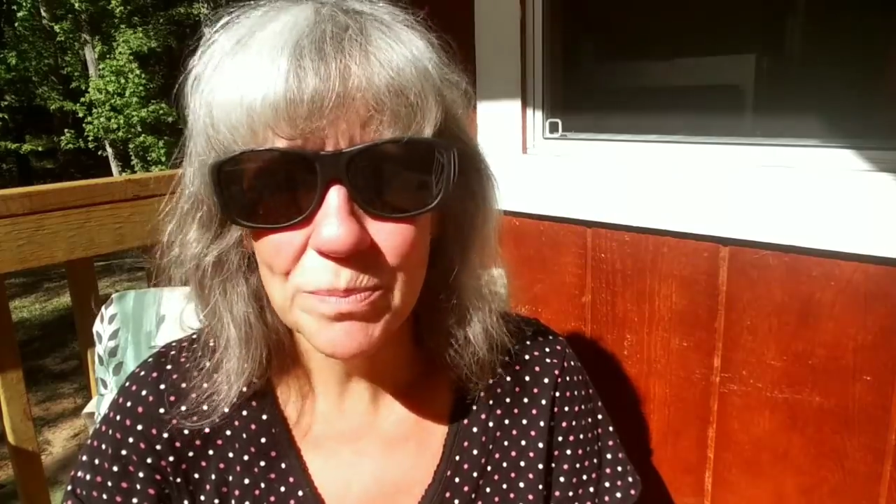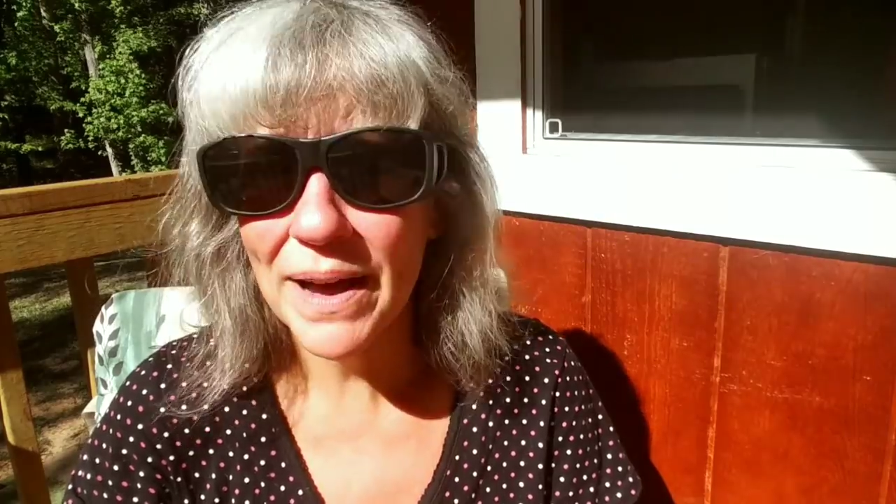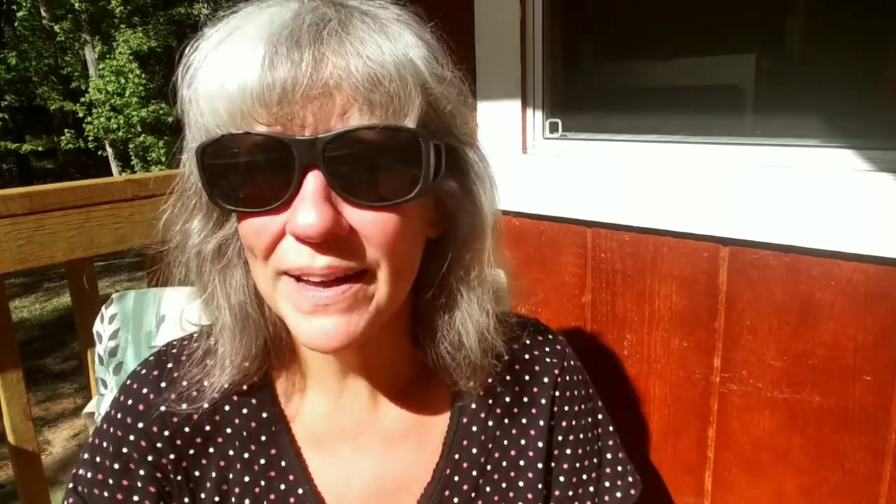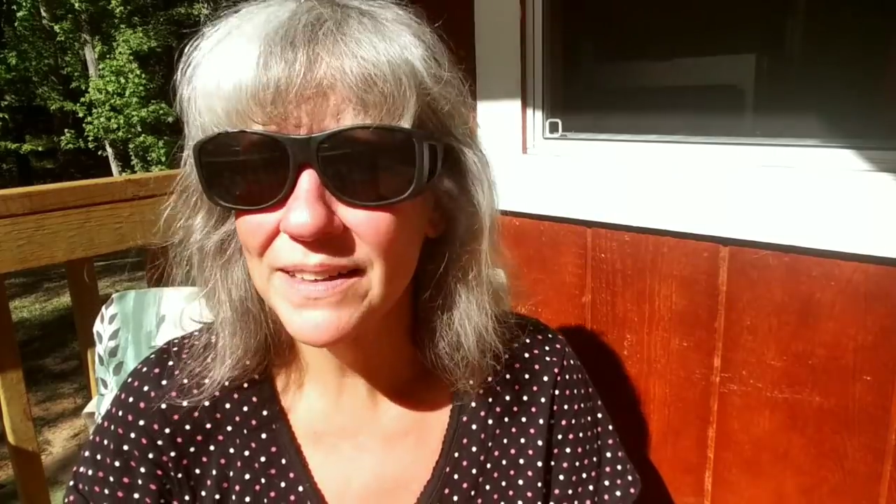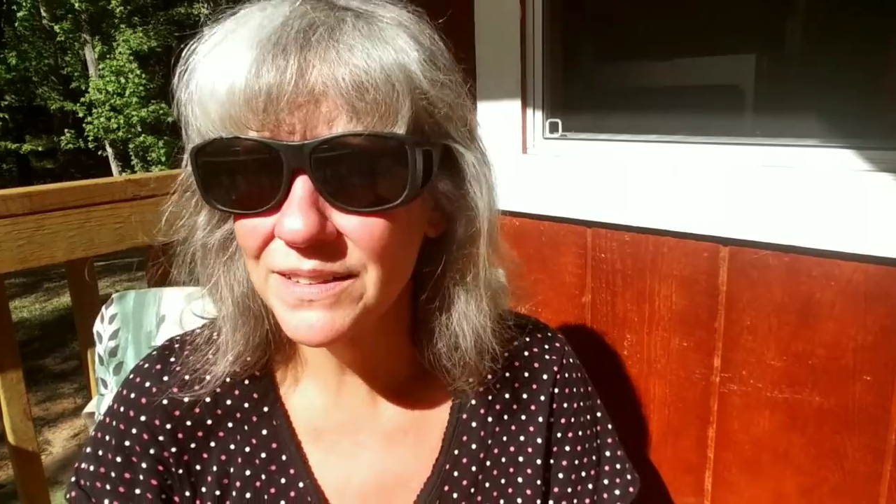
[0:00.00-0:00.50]

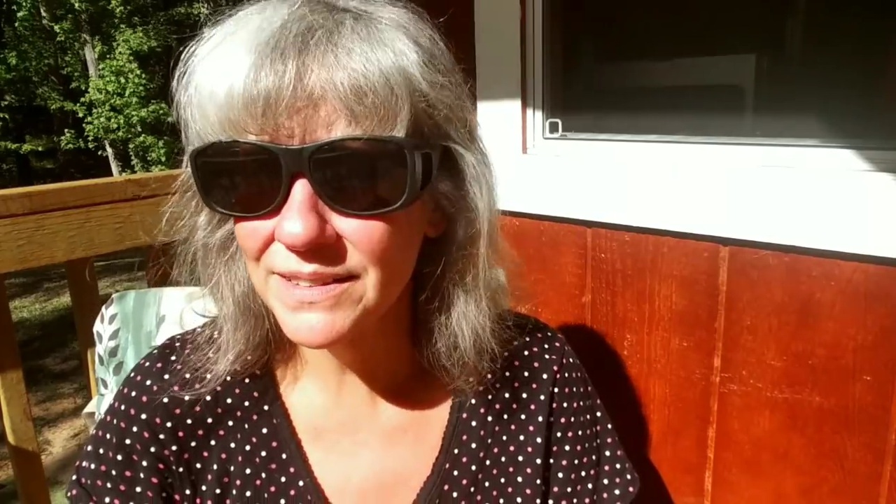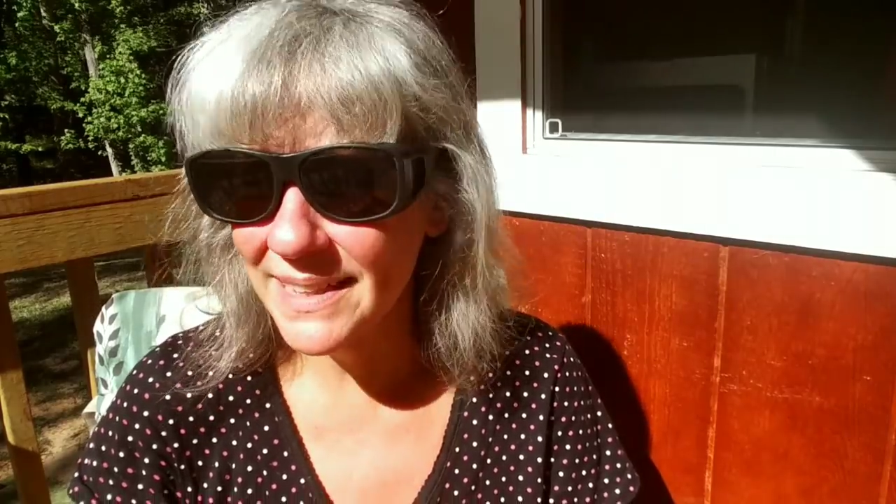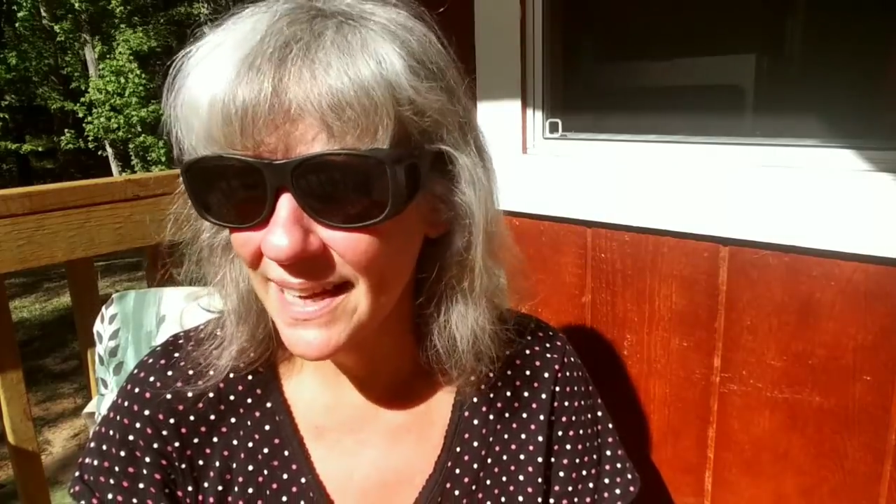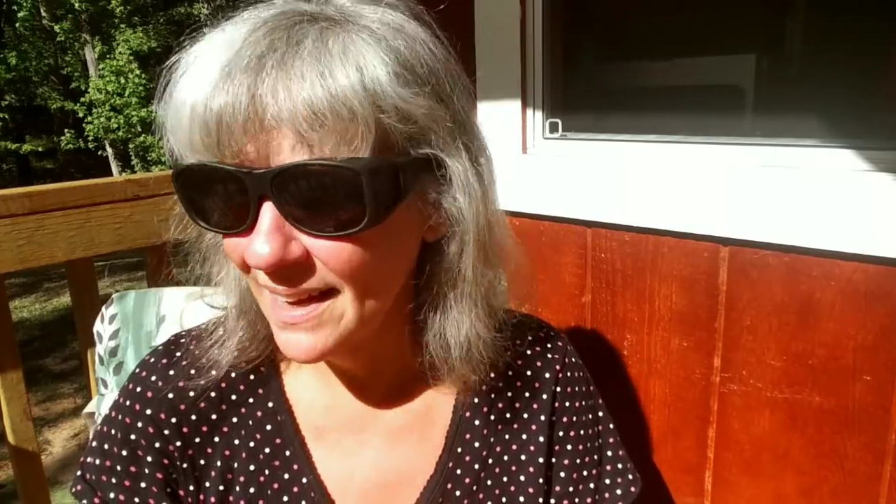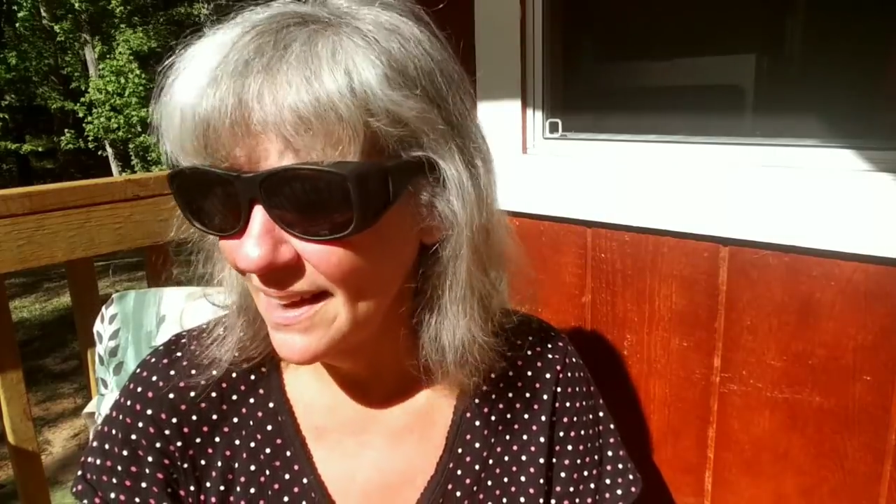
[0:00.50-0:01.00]

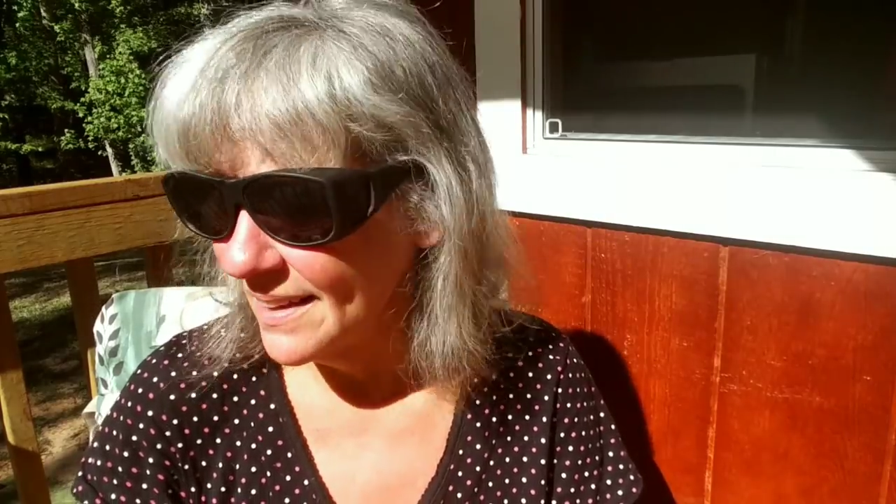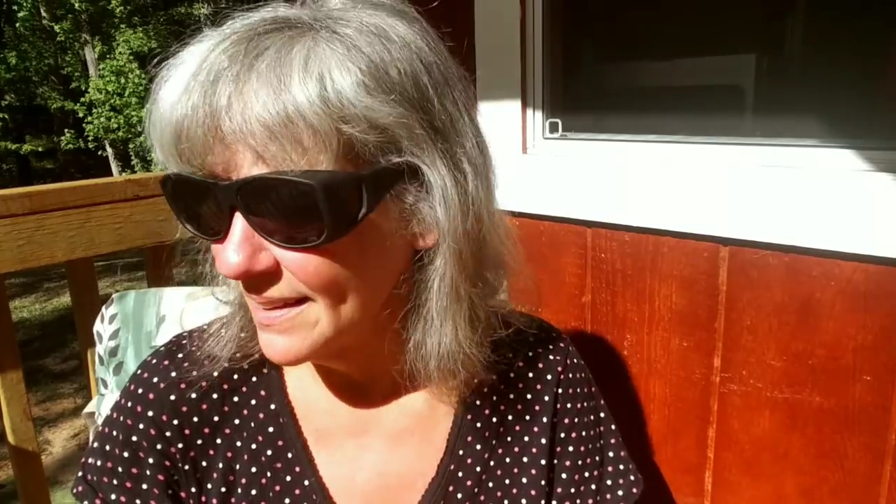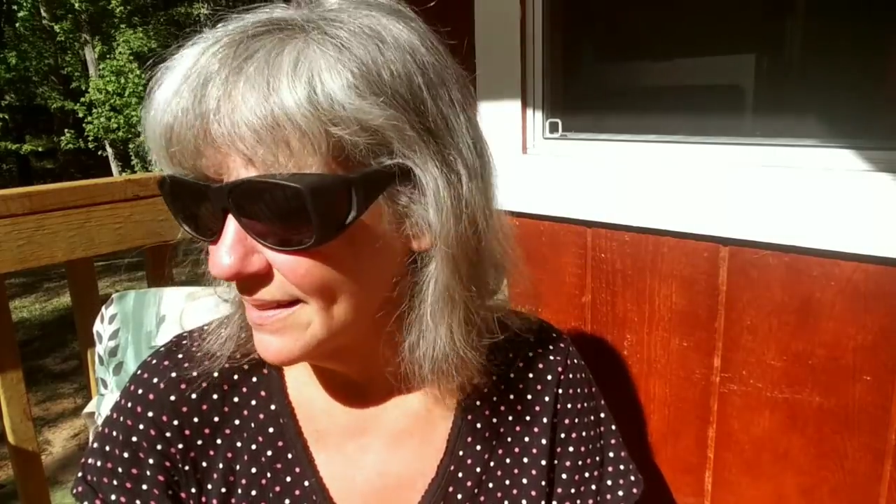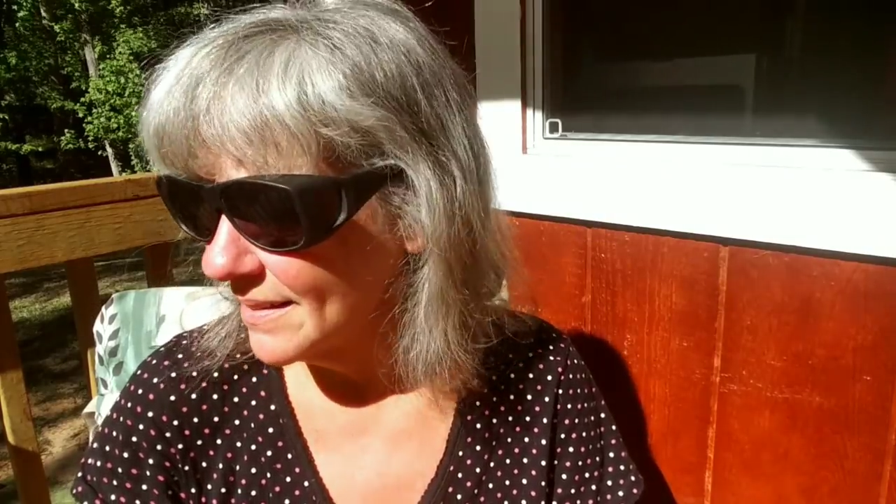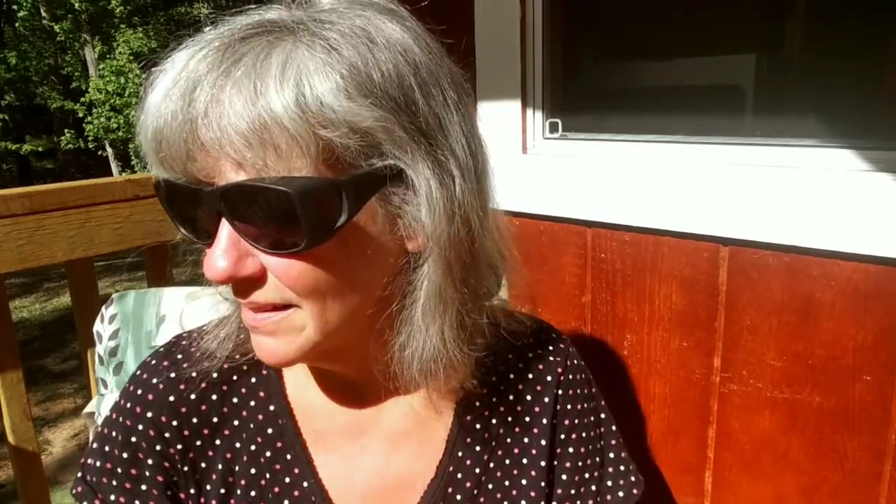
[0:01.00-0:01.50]
piles,
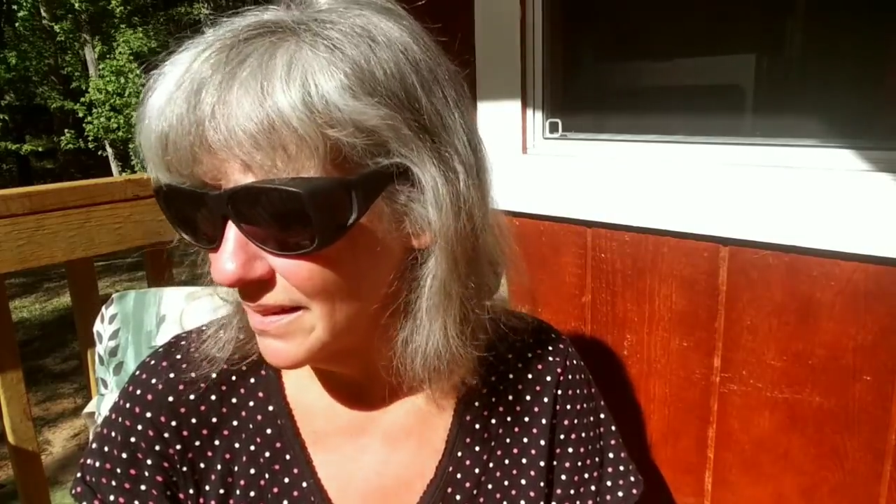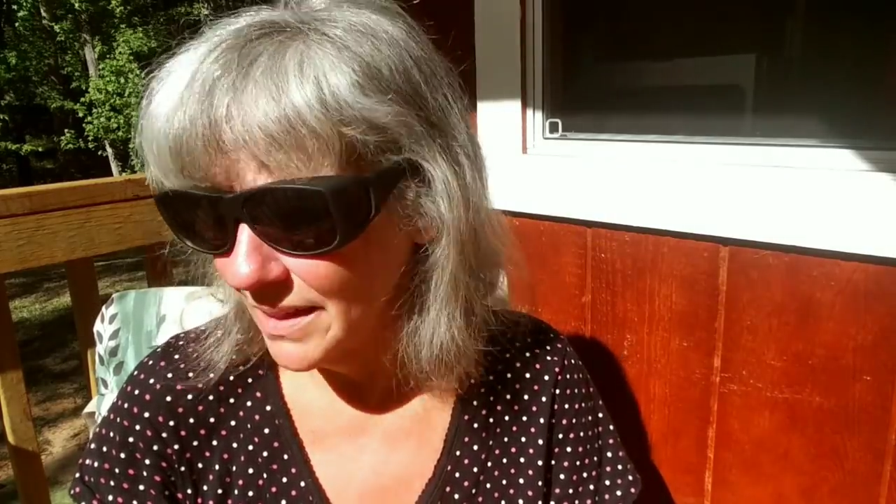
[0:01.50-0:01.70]
and uh,